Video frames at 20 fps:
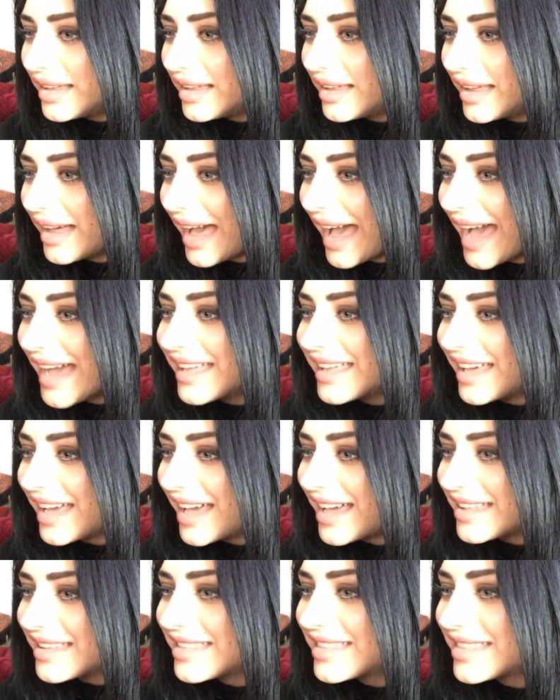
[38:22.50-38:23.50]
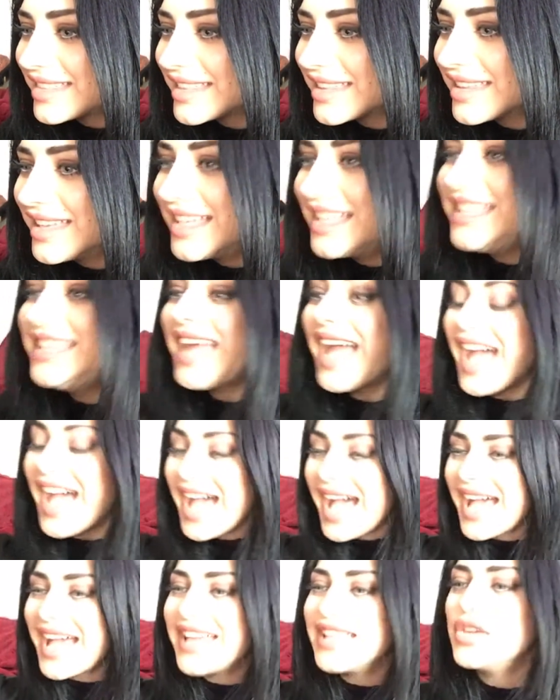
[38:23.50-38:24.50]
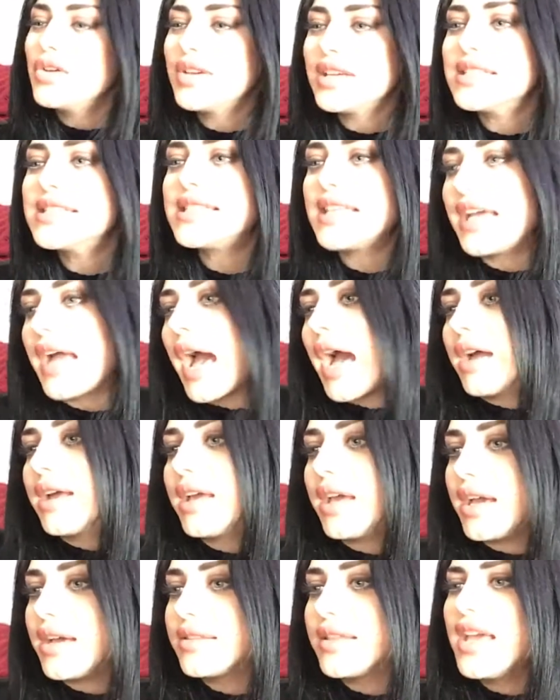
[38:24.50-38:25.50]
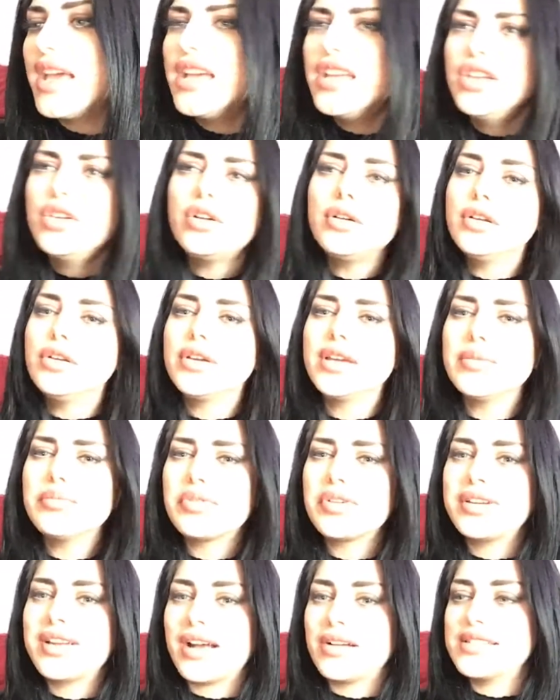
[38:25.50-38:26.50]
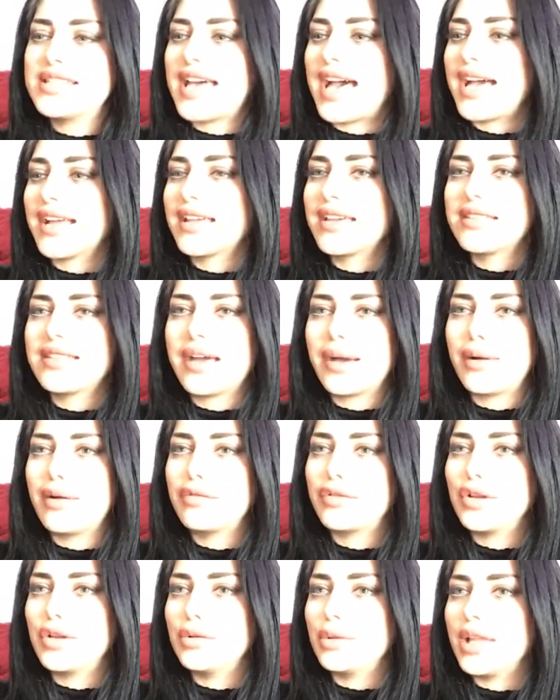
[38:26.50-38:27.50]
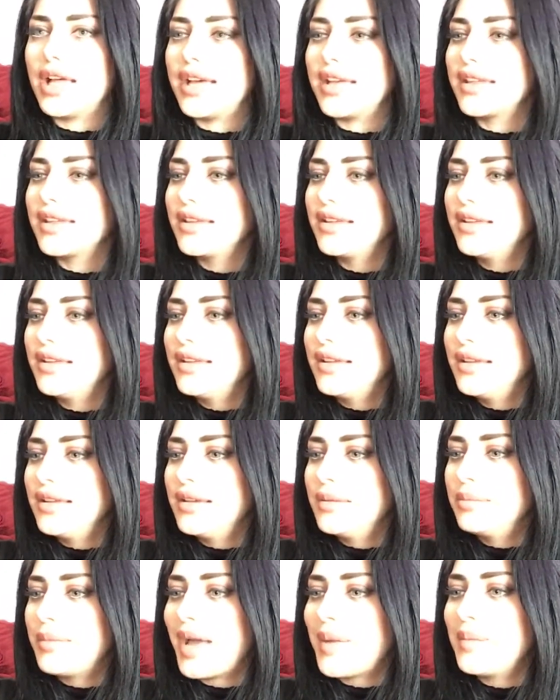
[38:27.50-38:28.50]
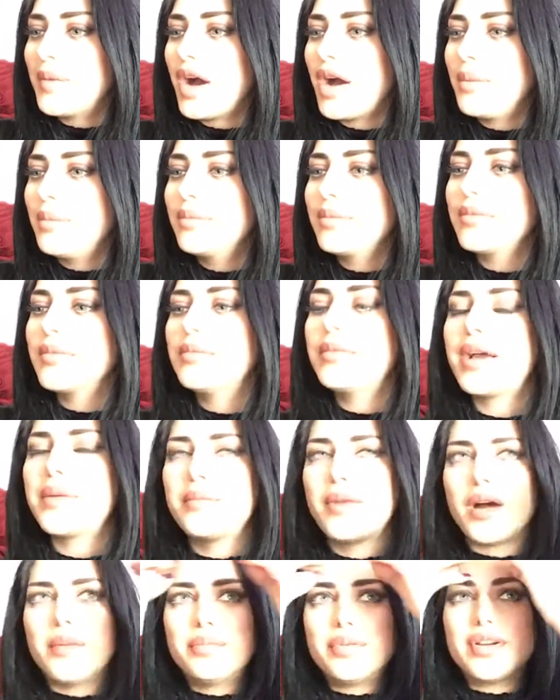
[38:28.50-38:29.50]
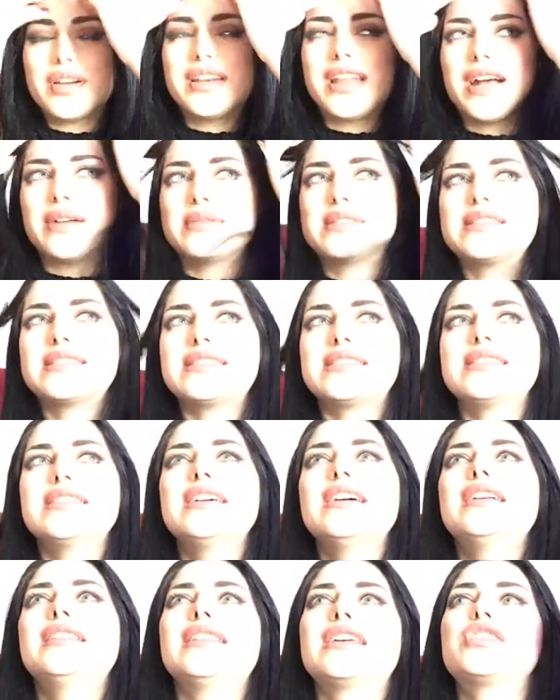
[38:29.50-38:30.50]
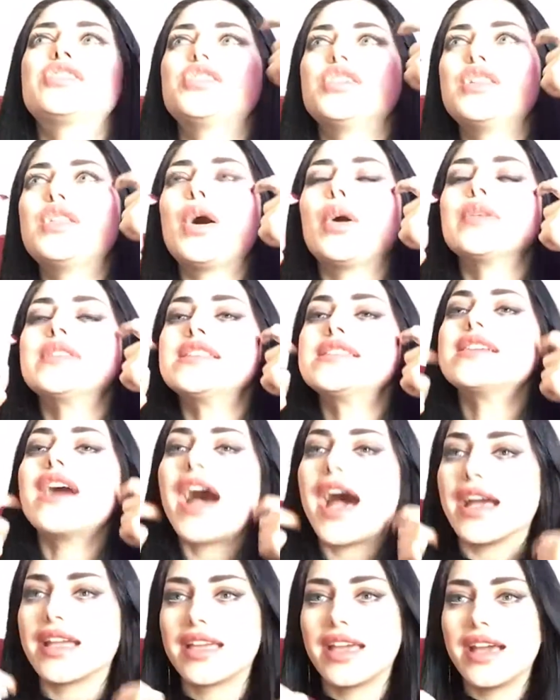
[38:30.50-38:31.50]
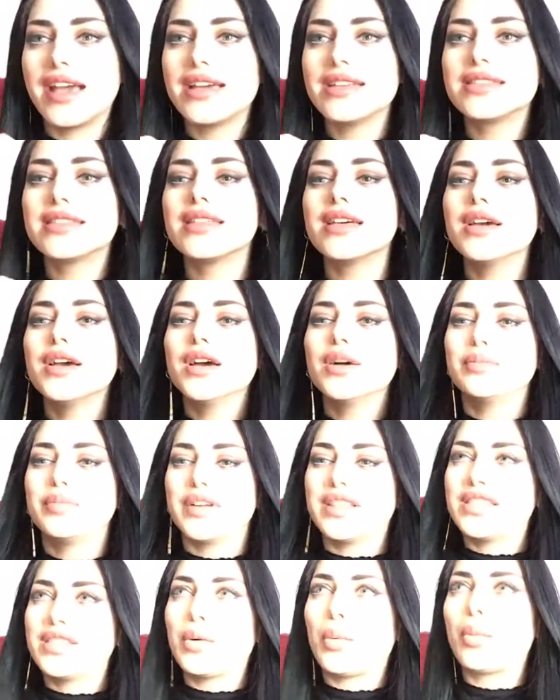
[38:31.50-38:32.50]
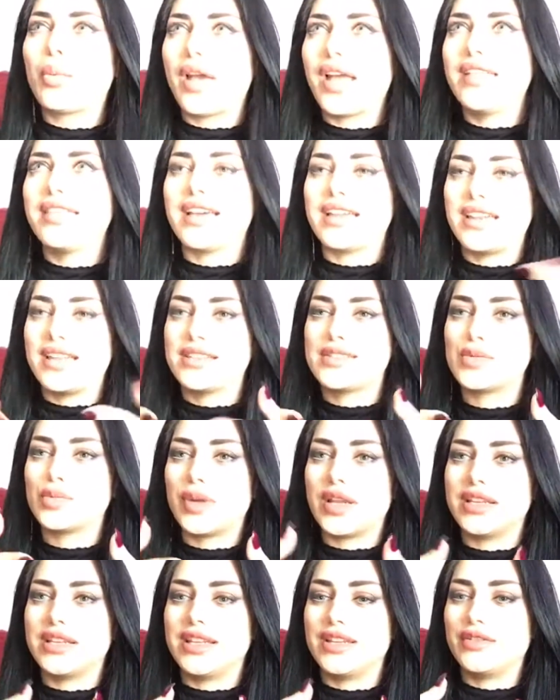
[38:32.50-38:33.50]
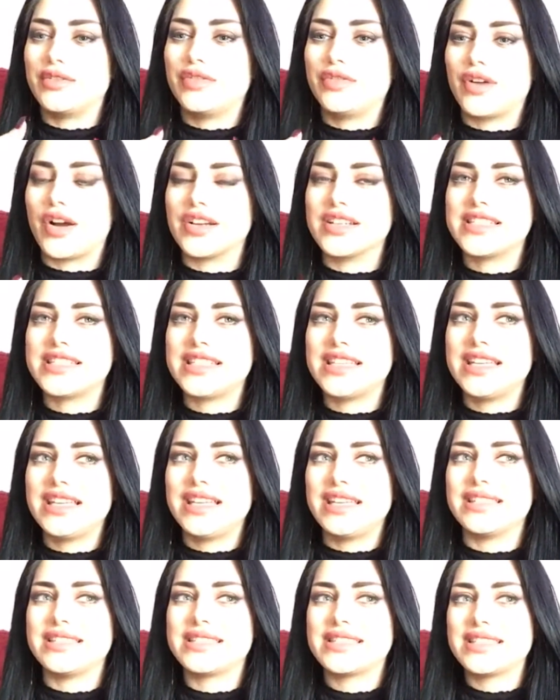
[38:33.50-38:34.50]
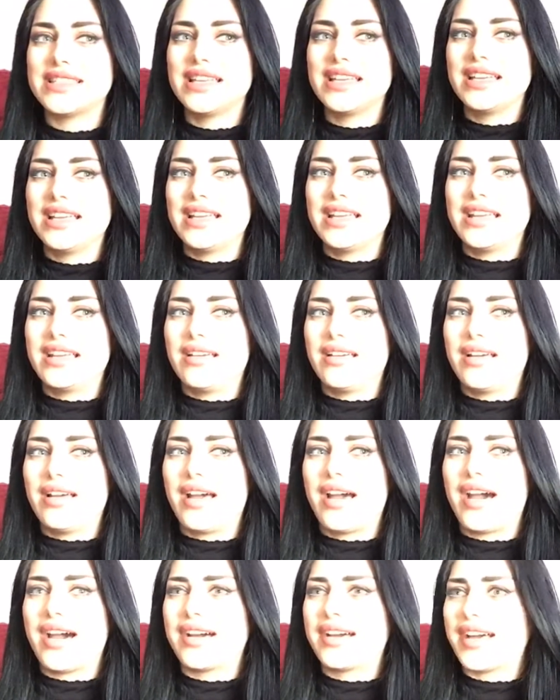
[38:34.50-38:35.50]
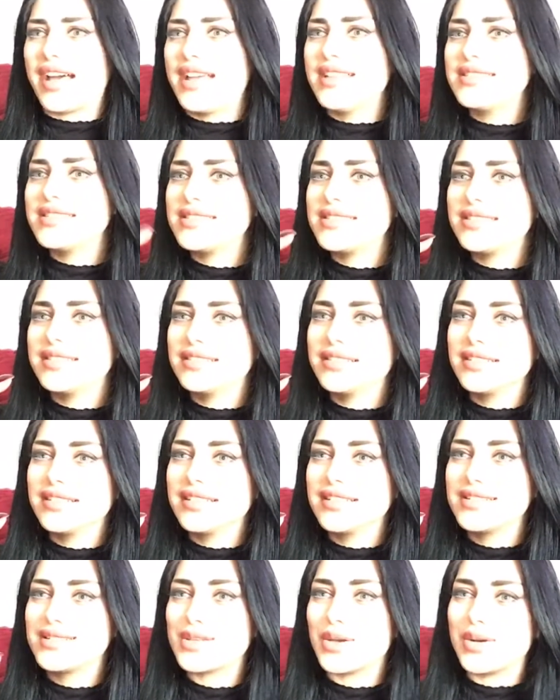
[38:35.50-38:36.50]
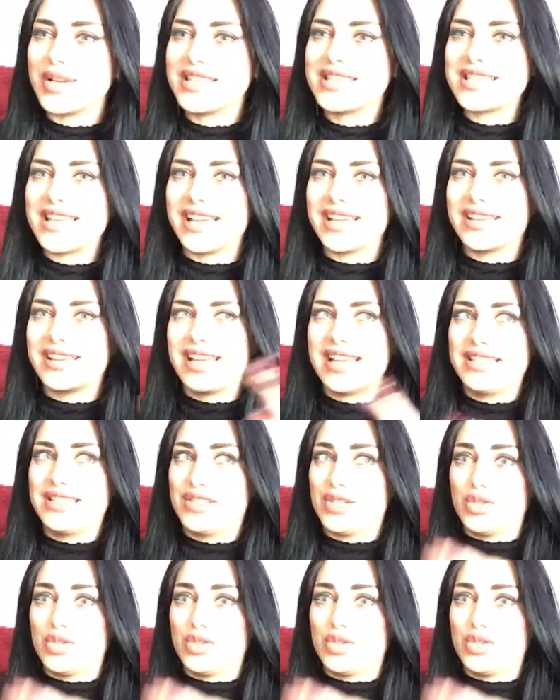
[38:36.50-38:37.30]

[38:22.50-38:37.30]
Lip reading: Akith. Yeah, you can say Akith. You know, you can pronounce Akith however you like. My mom pronounced, like, she knows it's Akith, but the way that it's written in Farsi, it's Achet. So it's like, it's a